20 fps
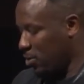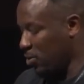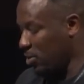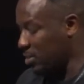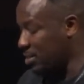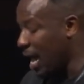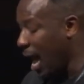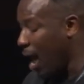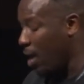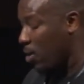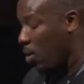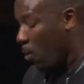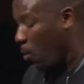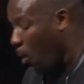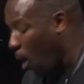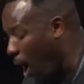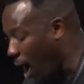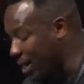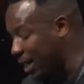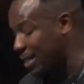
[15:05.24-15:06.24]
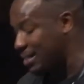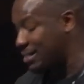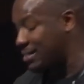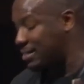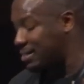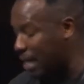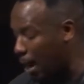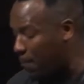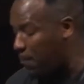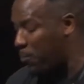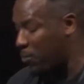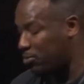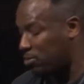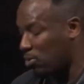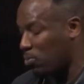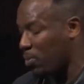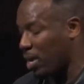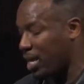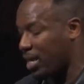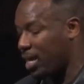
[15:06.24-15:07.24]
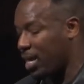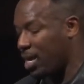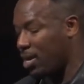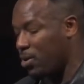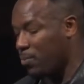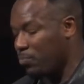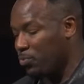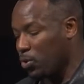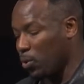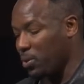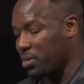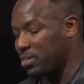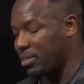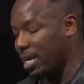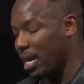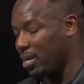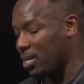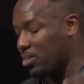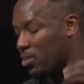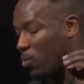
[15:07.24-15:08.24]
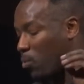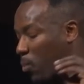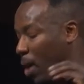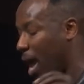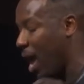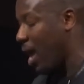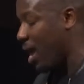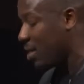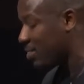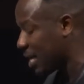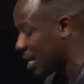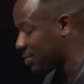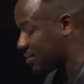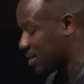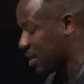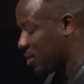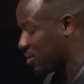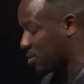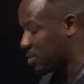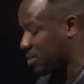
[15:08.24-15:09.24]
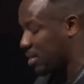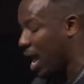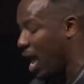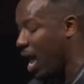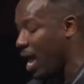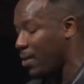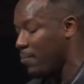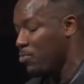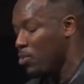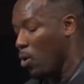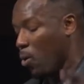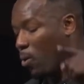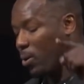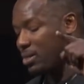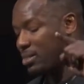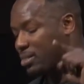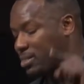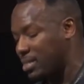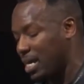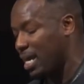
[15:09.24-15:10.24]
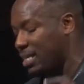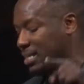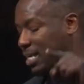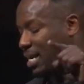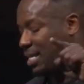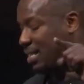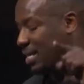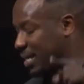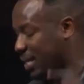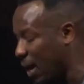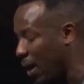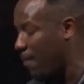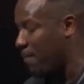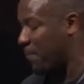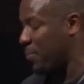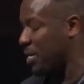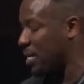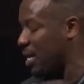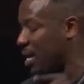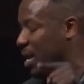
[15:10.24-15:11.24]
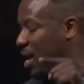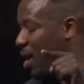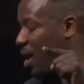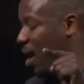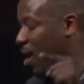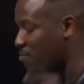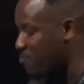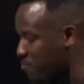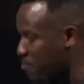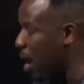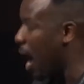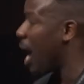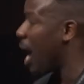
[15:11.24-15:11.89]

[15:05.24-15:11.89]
who does not walk in step with the wicked or stand in the way that sinners take or sit in the company of